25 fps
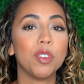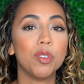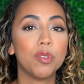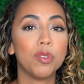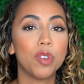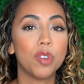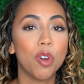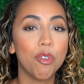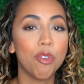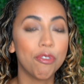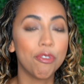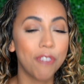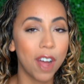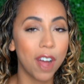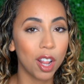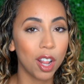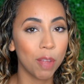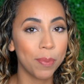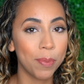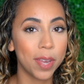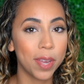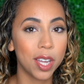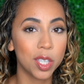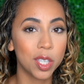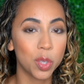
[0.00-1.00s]
don't
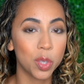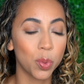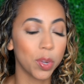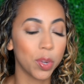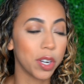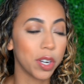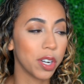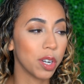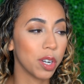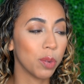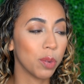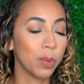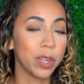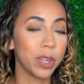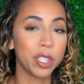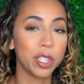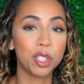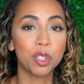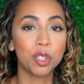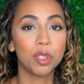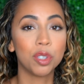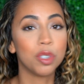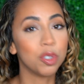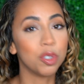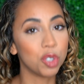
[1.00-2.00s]
follow me on Twitter,
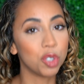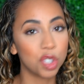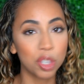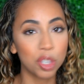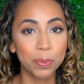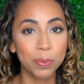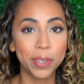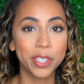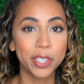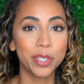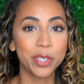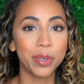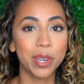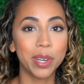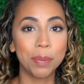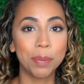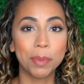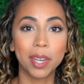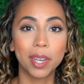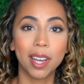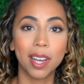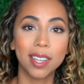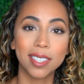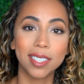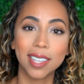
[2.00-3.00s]
which you should be doing
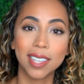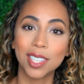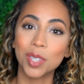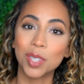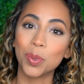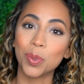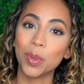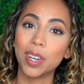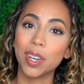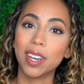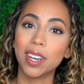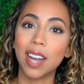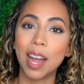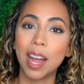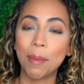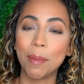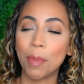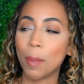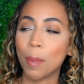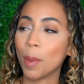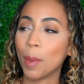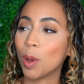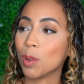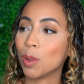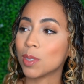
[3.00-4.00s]
because that's where I'm
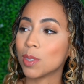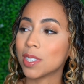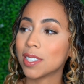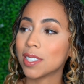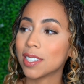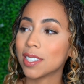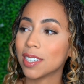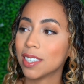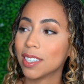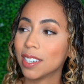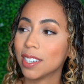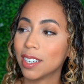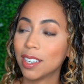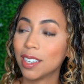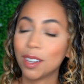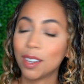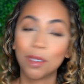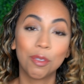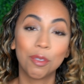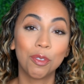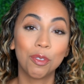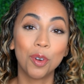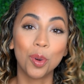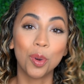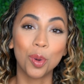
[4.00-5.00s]
the most
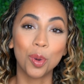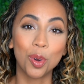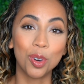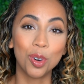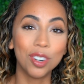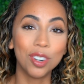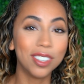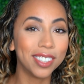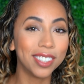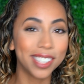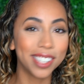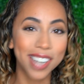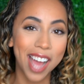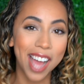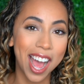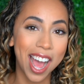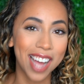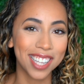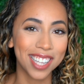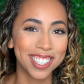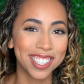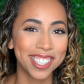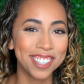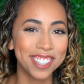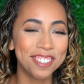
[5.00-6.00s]
vocal and
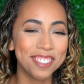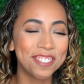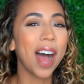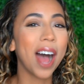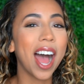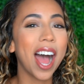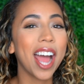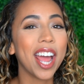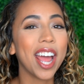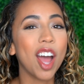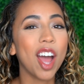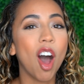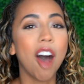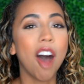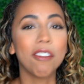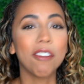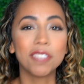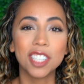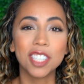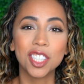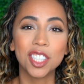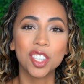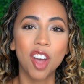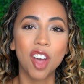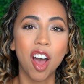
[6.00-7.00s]
active, I
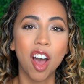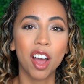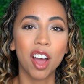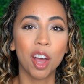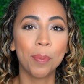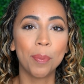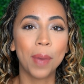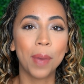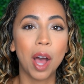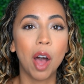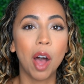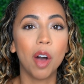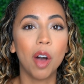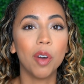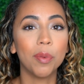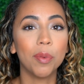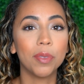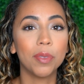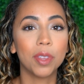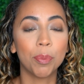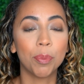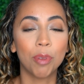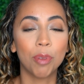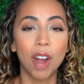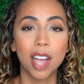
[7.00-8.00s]
often talk
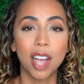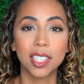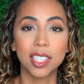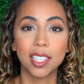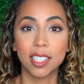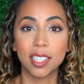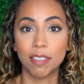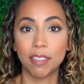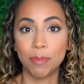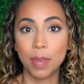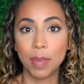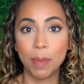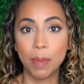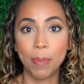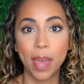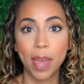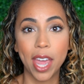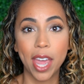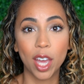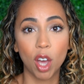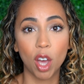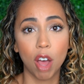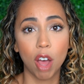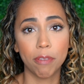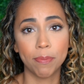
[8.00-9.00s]
about the process of me
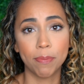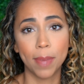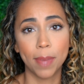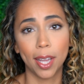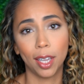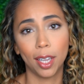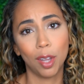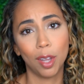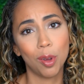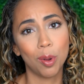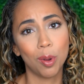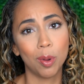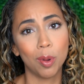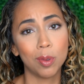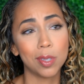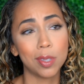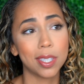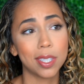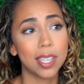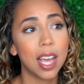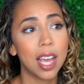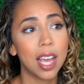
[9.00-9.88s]
paying off my loans.